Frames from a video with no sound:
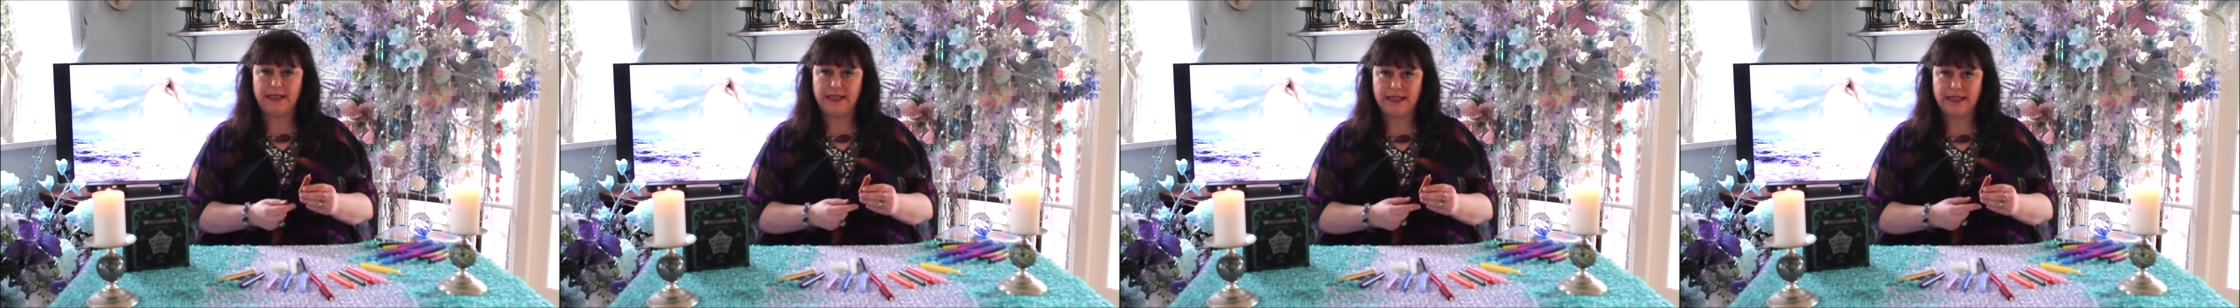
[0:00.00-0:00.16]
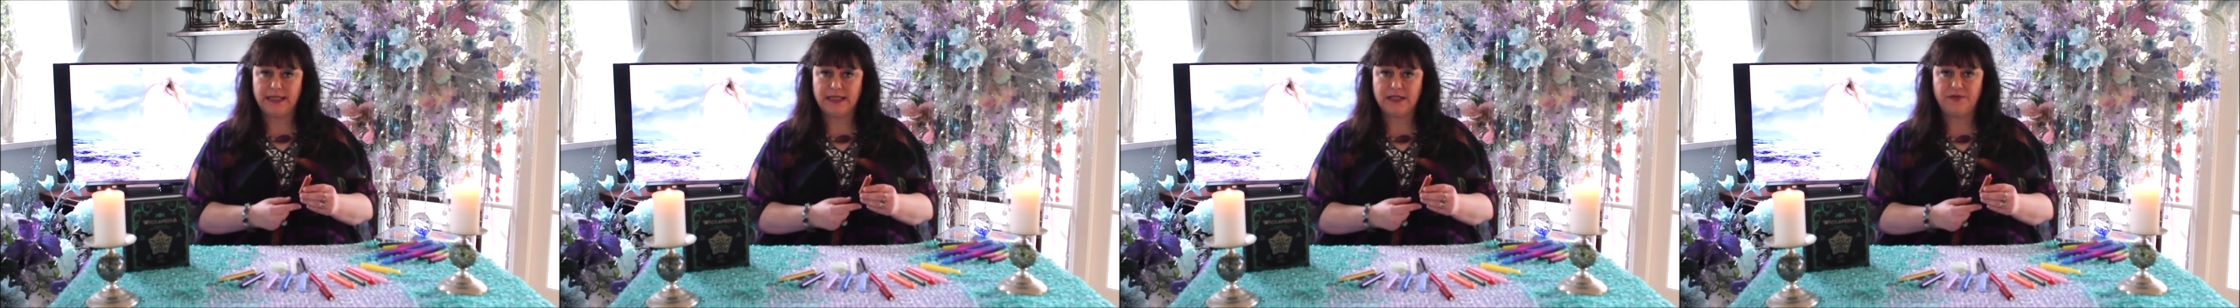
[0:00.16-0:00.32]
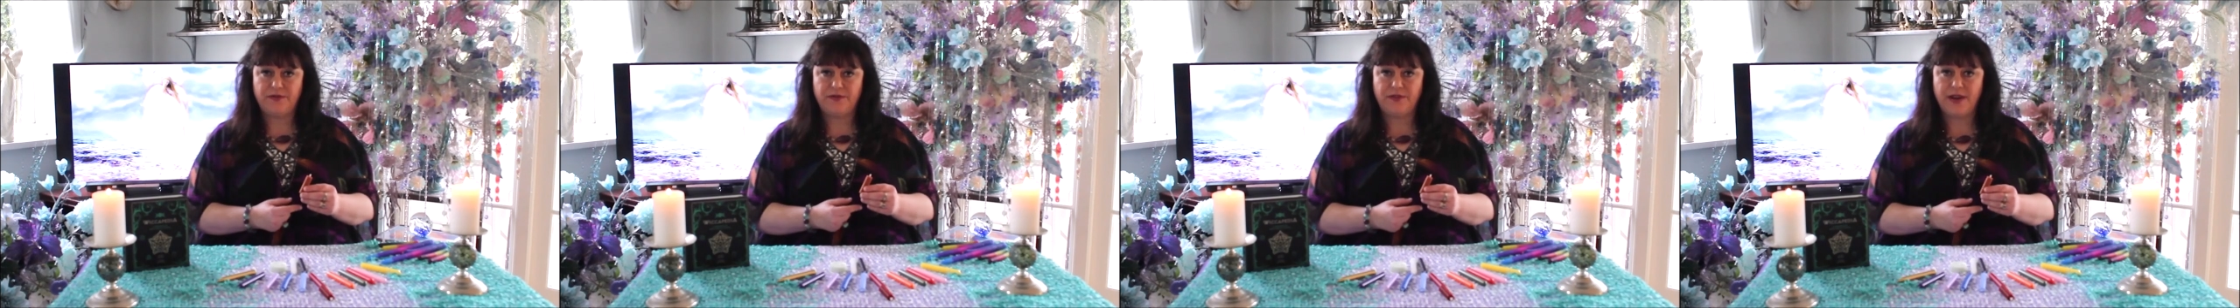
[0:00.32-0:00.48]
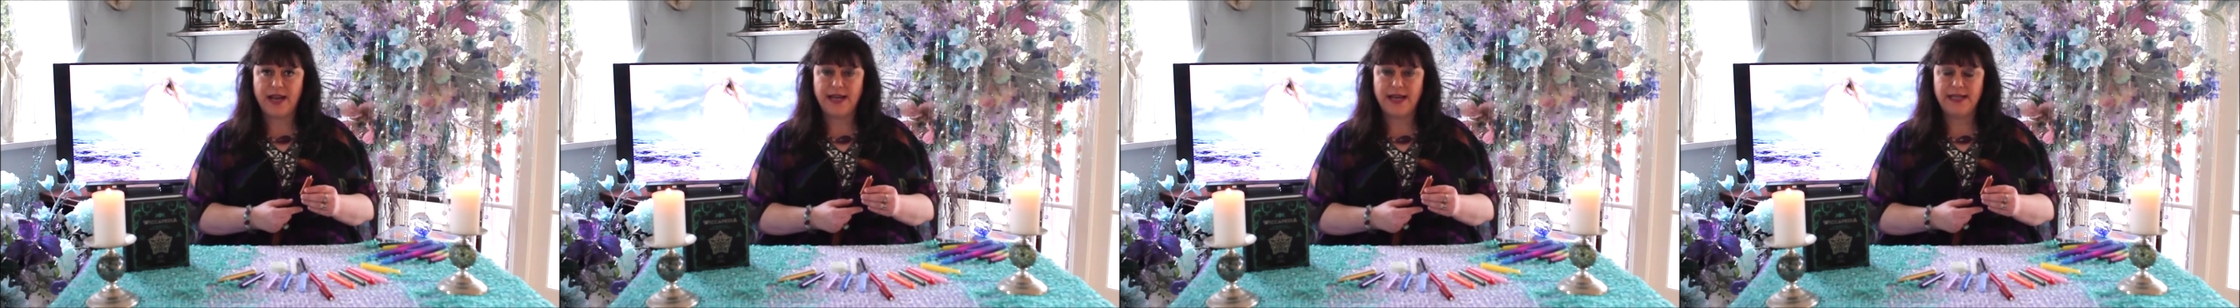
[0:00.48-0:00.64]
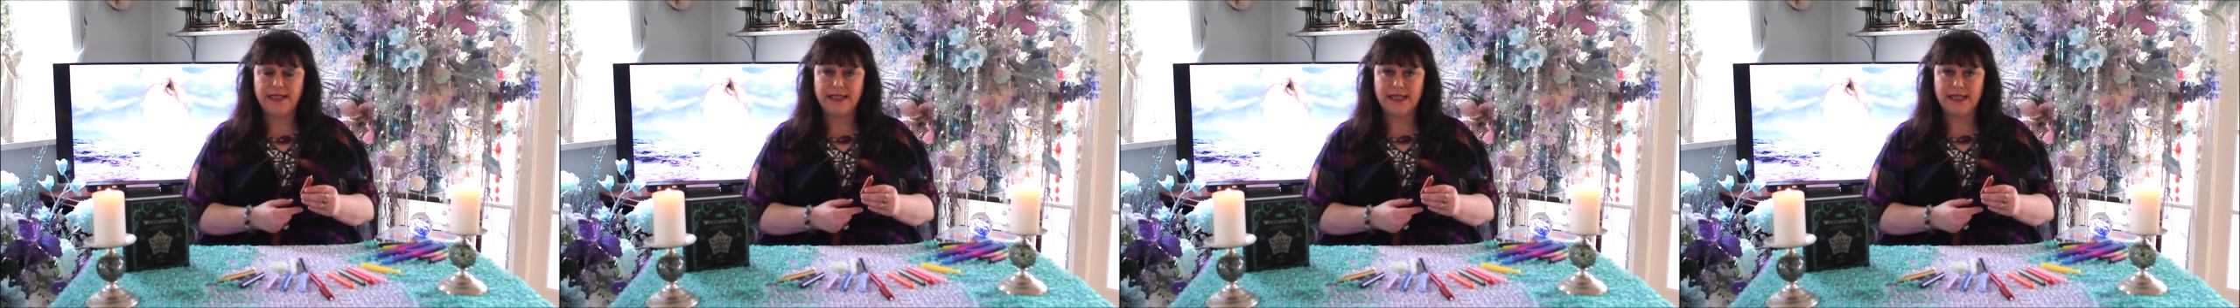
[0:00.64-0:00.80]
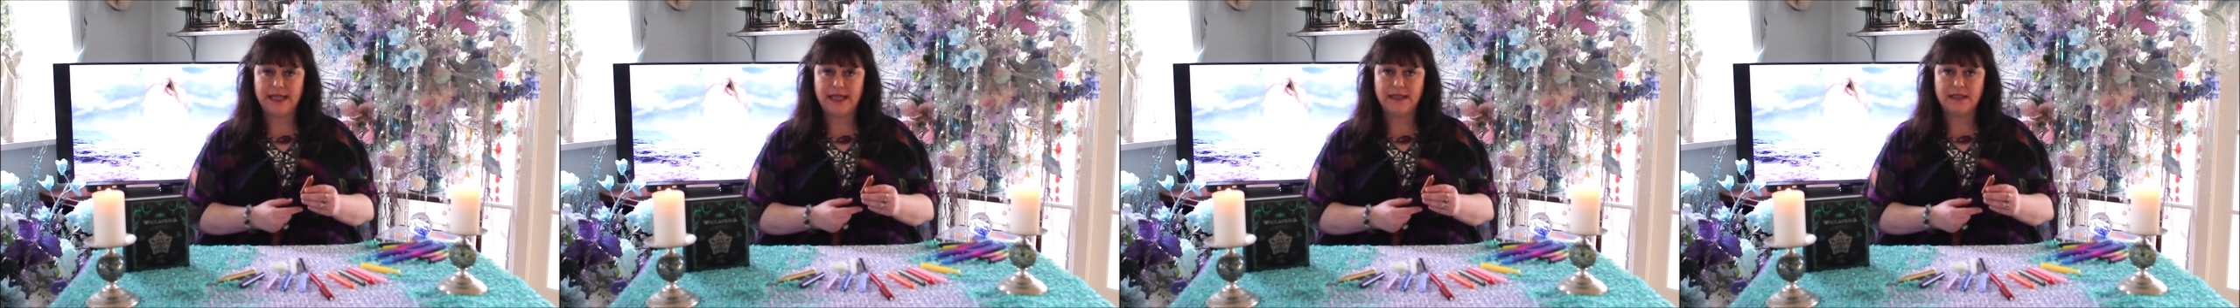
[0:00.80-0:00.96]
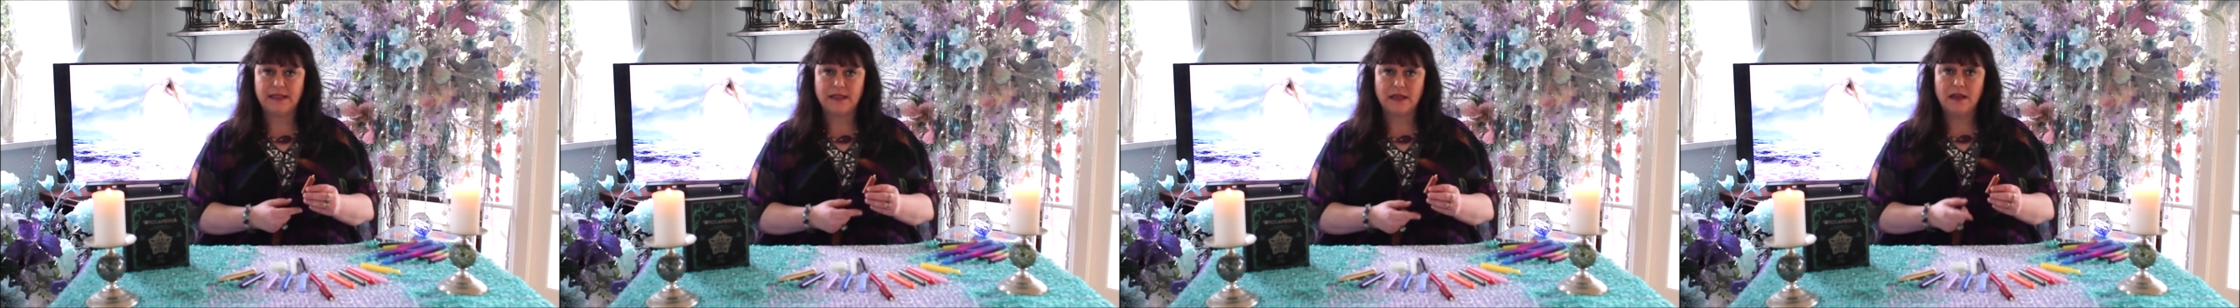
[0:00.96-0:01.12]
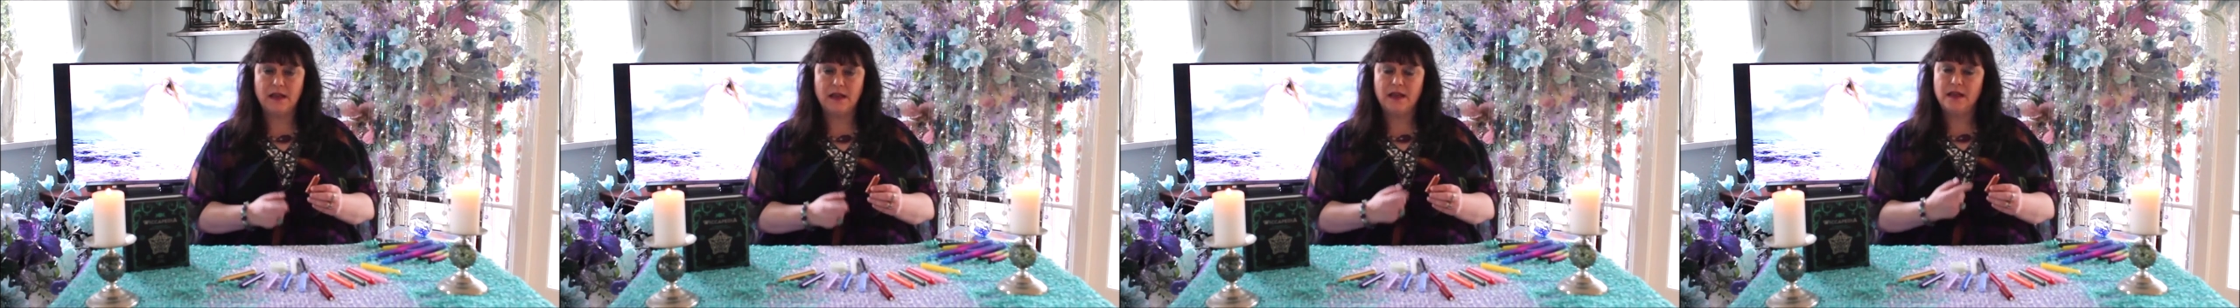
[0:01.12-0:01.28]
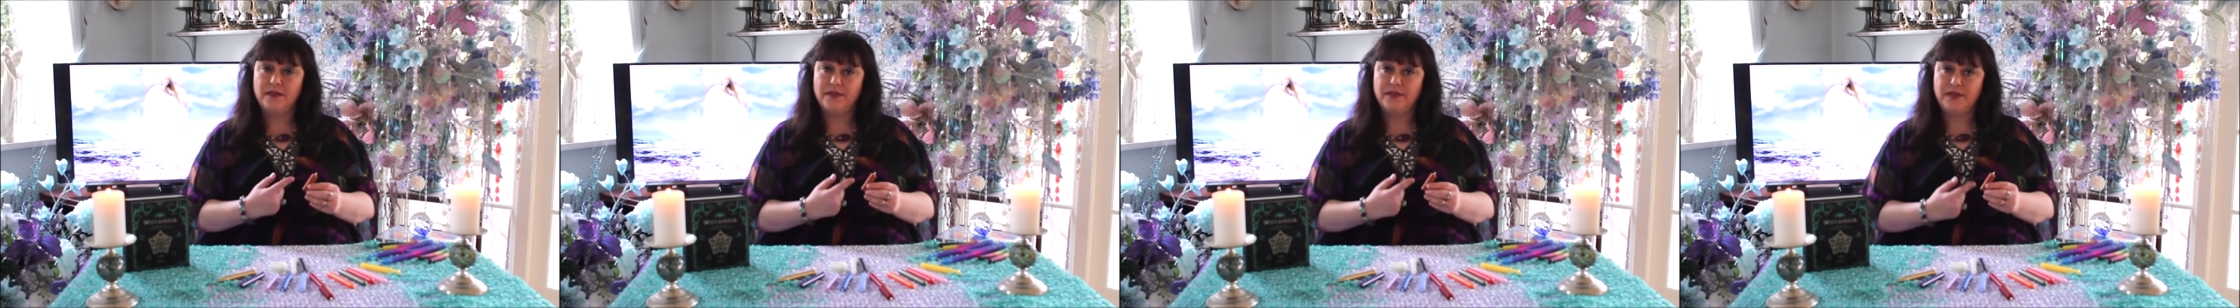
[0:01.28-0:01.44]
need to find it,